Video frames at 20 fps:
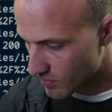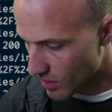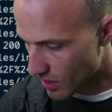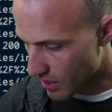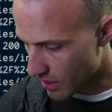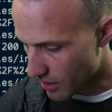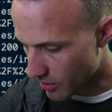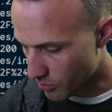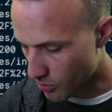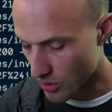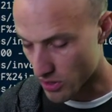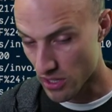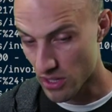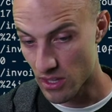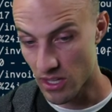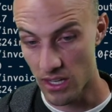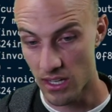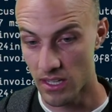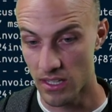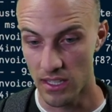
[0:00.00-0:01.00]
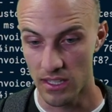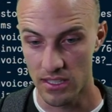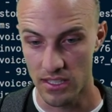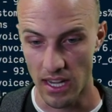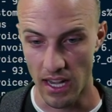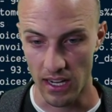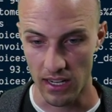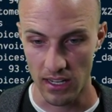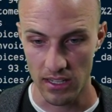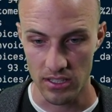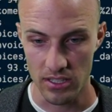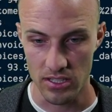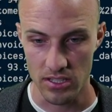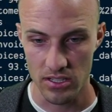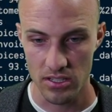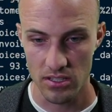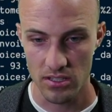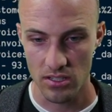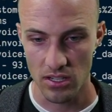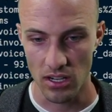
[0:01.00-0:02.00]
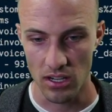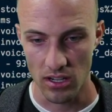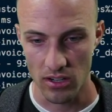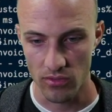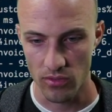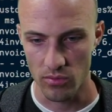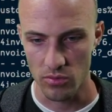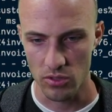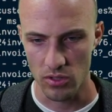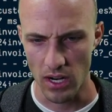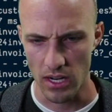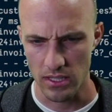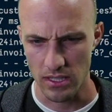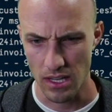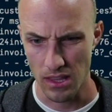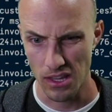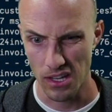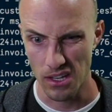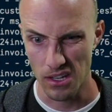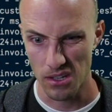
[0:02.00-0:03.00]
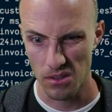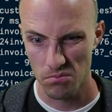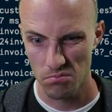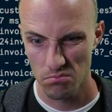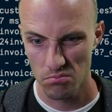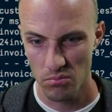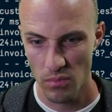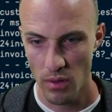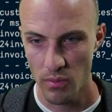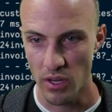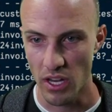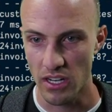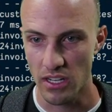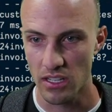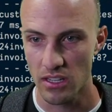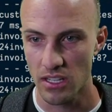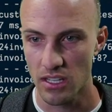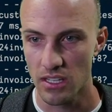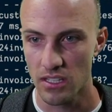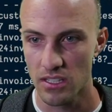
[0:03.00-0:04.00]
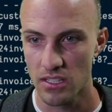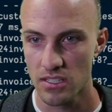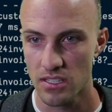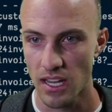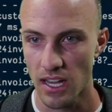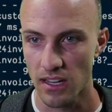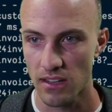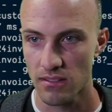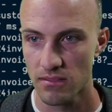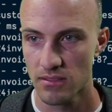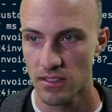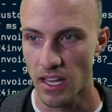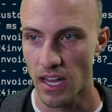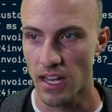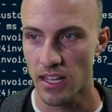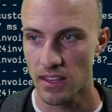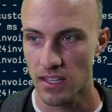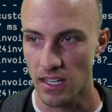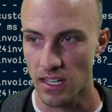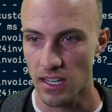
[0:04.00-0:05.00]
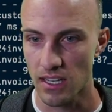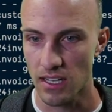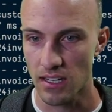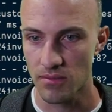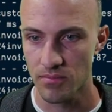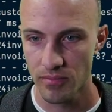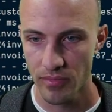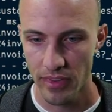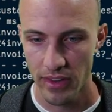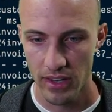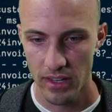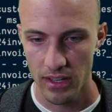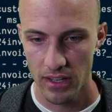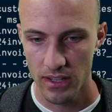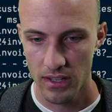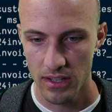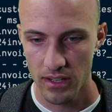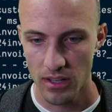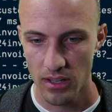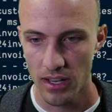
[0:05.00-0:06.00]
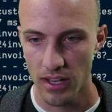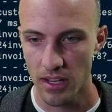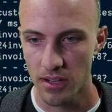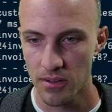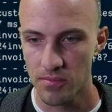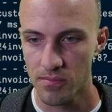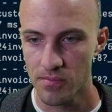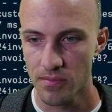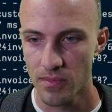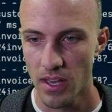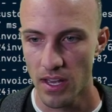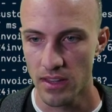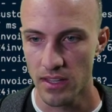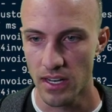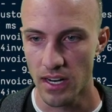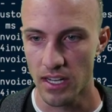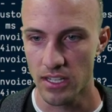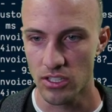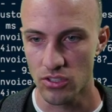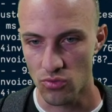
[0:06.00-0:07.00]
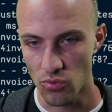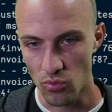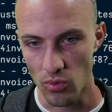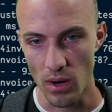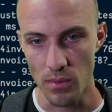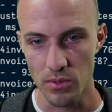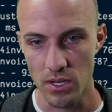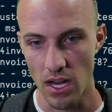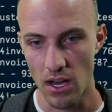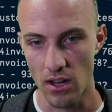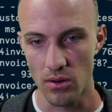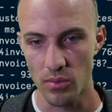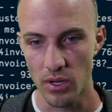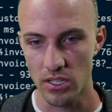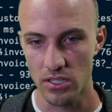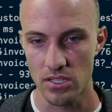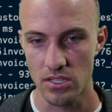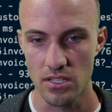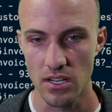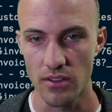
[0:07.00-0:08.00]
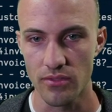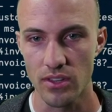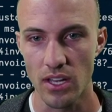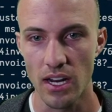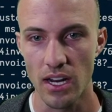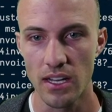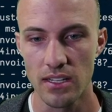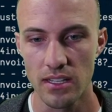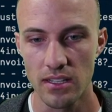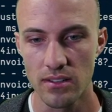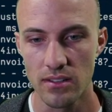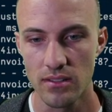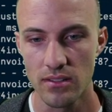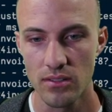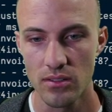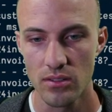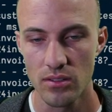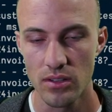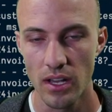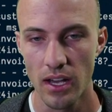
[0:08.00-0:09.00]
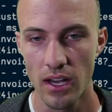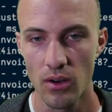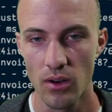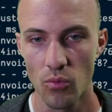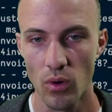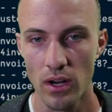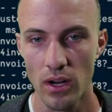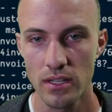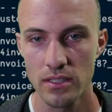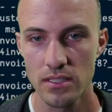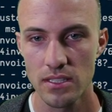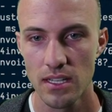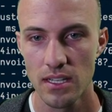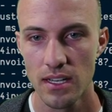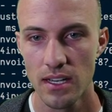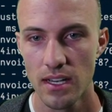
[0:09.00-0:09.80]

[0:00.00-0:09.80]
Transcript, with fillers: um, with the, the indie stack. I just started it from scratch, I think. Maybe I did the indie stack. Yeah, I think I did. Um, and then I just ripped out a bunch of stuff that I didn't uh, want